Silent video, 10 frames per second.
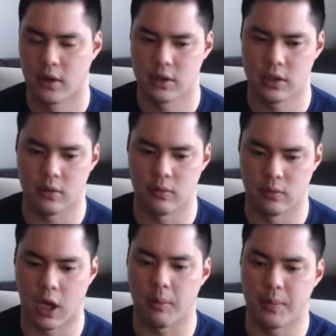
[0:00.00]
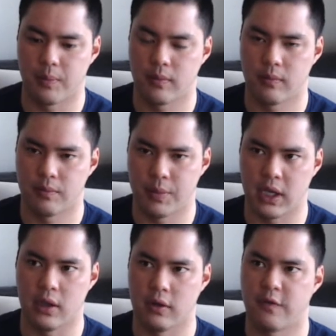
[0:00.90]
to not
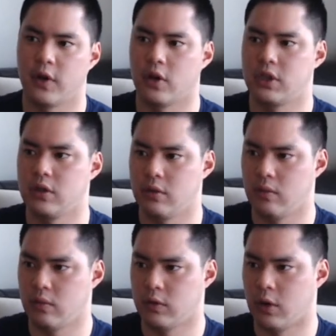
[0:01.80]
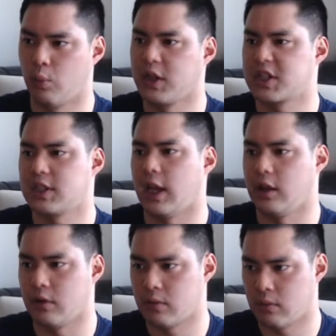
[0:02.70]
be inferior to the once
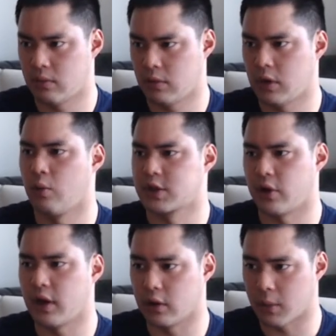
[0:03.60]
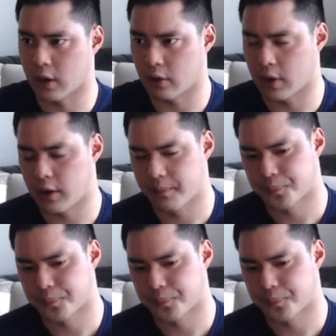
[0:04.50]
daily, what's already in the market, right?